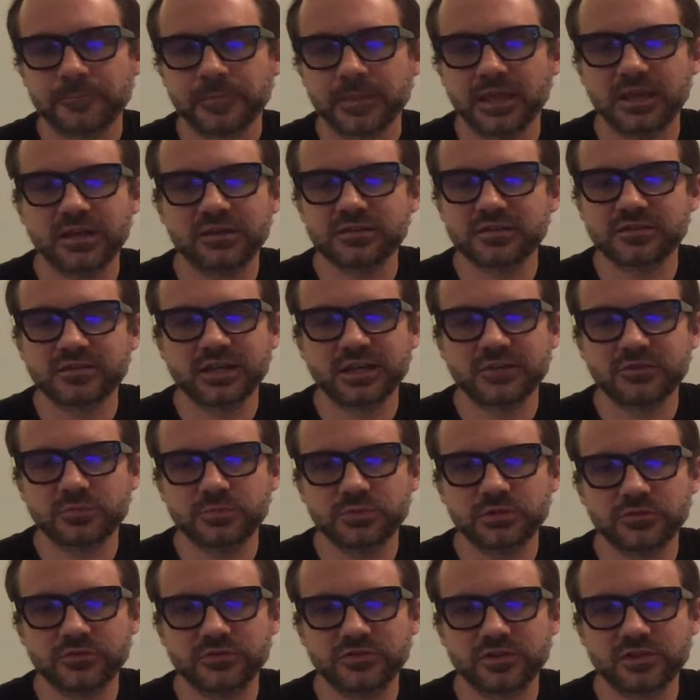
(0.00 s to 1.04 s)
And it doesn't have to
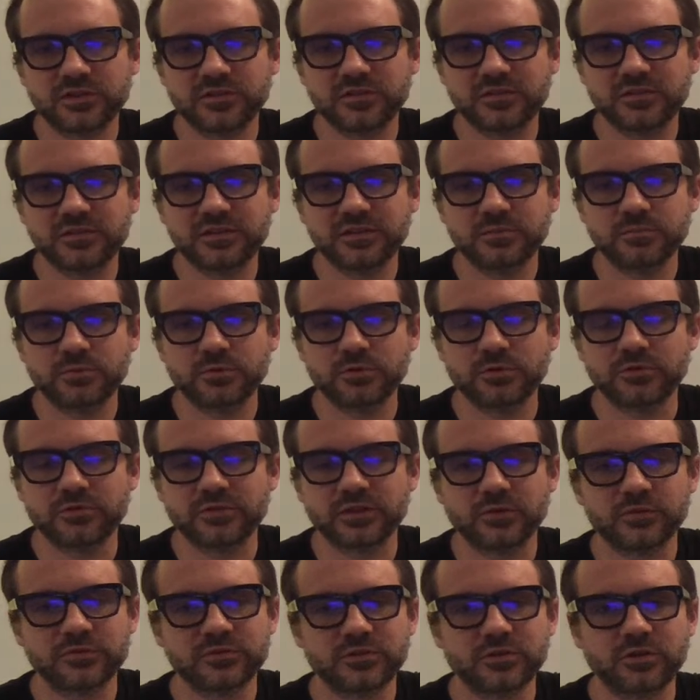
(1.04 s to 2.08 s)
be of sun, sea, and birds.
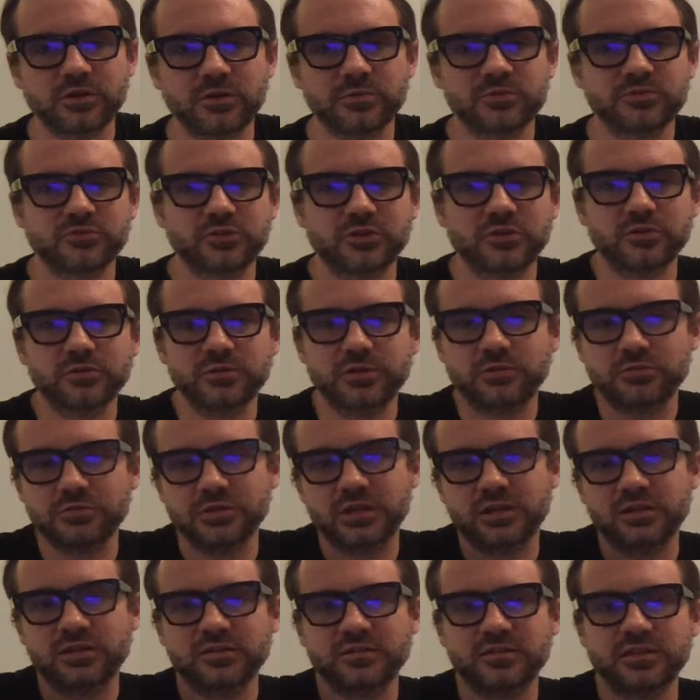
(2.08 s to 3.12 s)
That was an arbitrarily
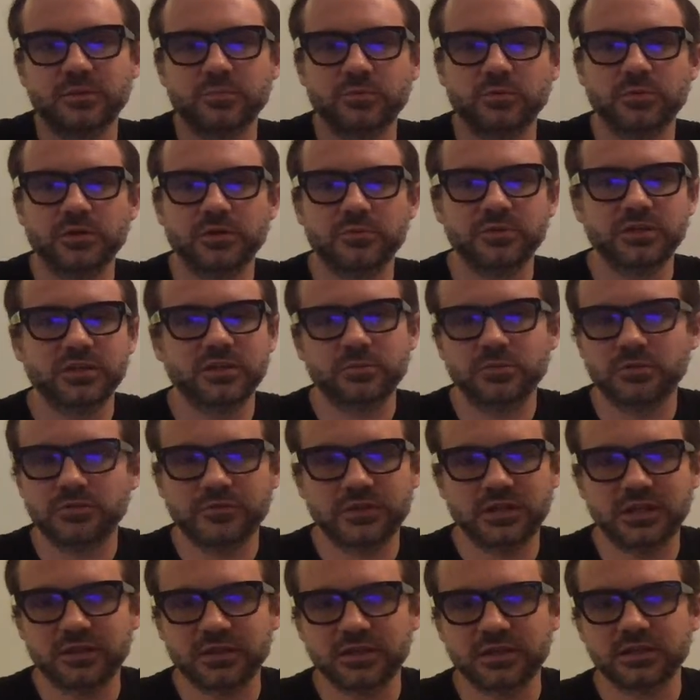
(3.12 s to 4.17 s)
created example by me. It could be of
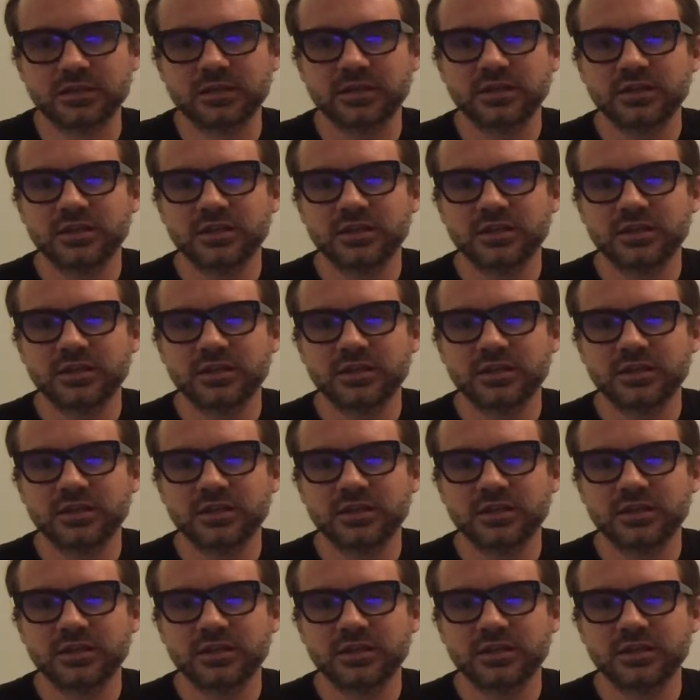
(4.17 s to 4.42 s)
anything.